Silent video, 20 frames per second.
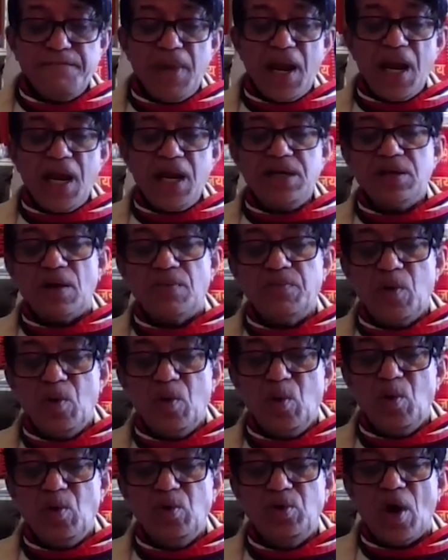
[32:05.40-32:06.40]
made of
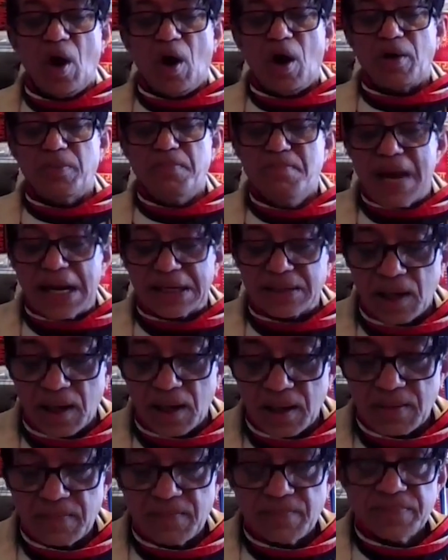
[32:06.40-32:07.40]
wood or
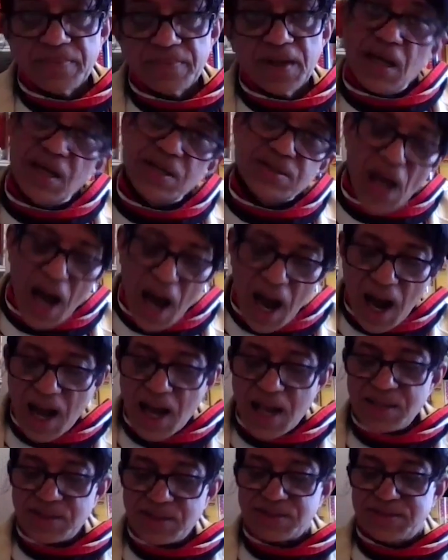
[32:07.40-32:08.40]
metal. His
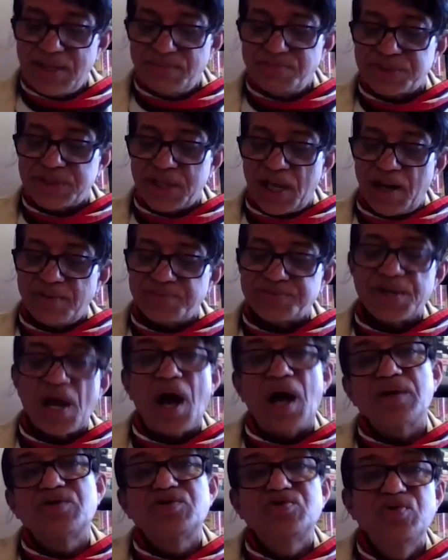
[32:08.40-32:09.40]
eyes themselves
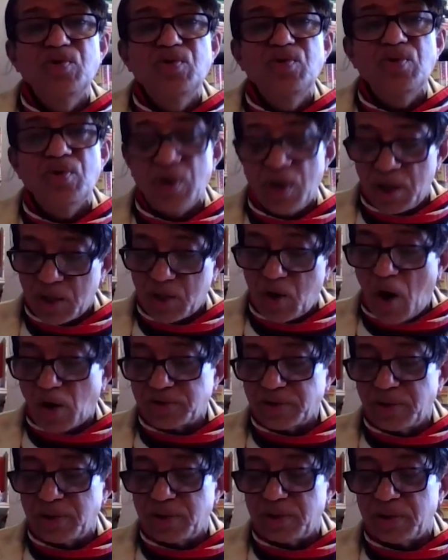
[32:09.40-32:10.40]
are two
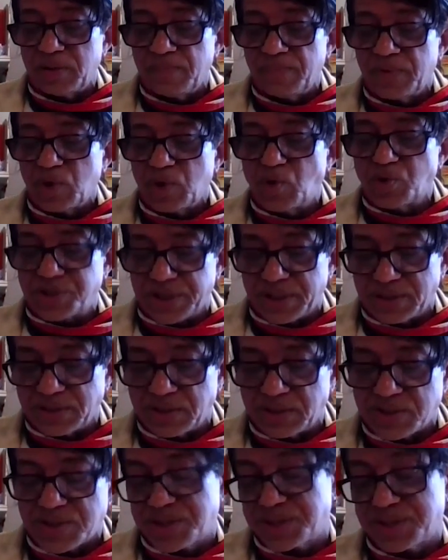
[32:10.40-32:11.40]
cotton
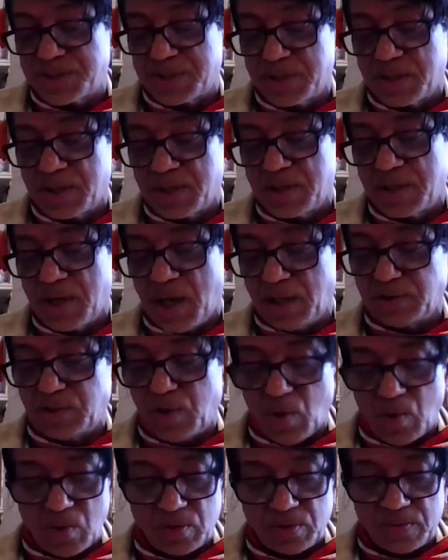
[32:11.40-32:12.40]
cushions,
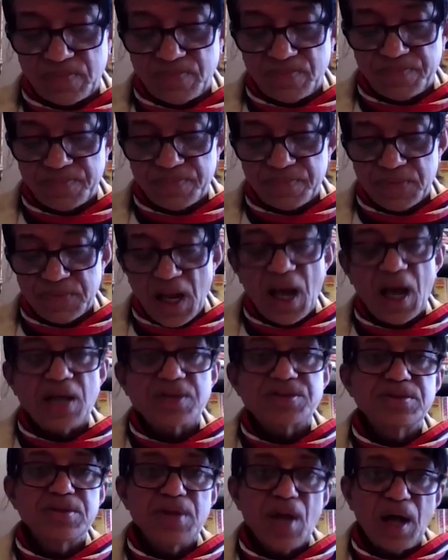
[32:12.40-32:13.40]
unquote.
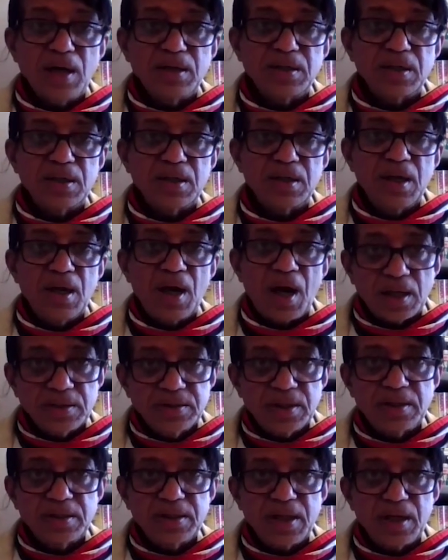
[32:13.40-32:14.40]
As none
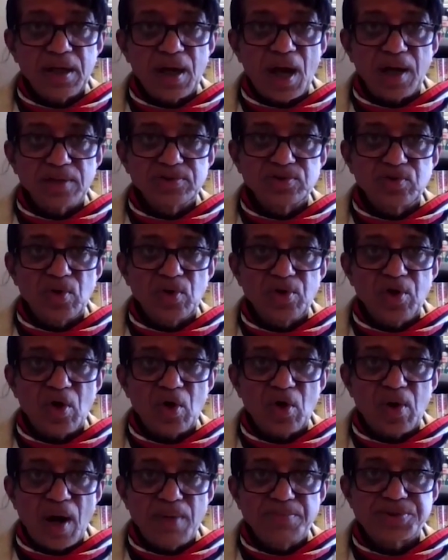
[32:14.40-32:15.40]
other than
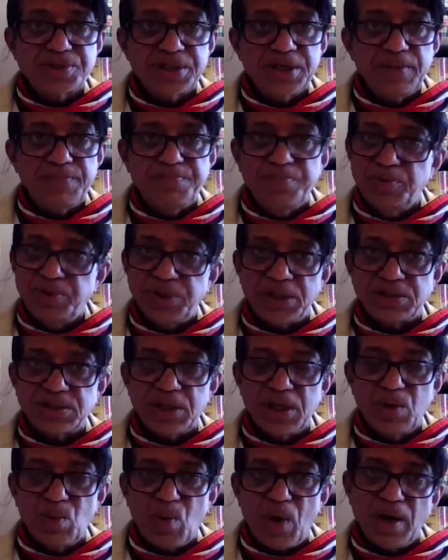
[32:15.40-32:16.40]
Antonio Gramsci put
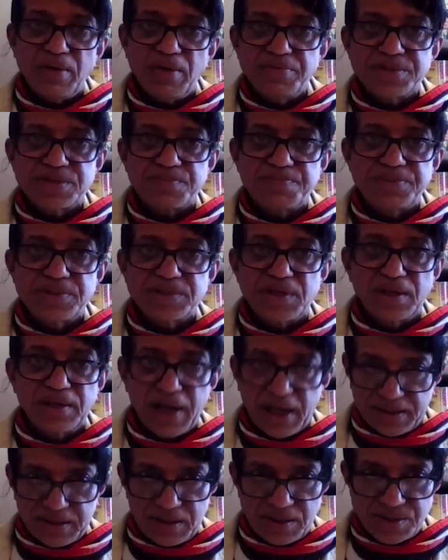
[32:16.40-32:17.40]
it in one of his
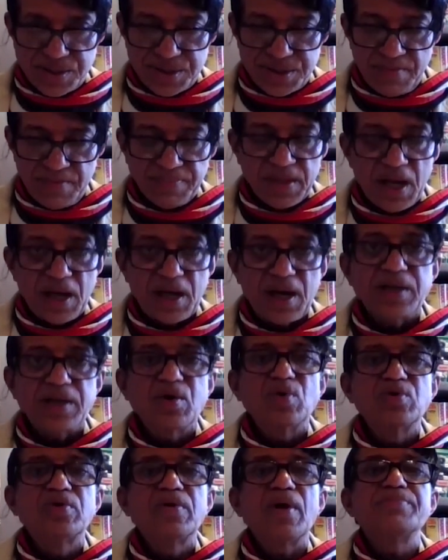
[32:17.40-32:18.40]
prison letters, and I
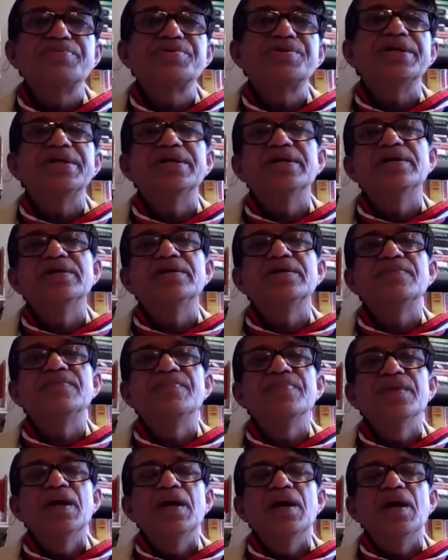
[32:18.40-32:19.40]
quote Gramsci here,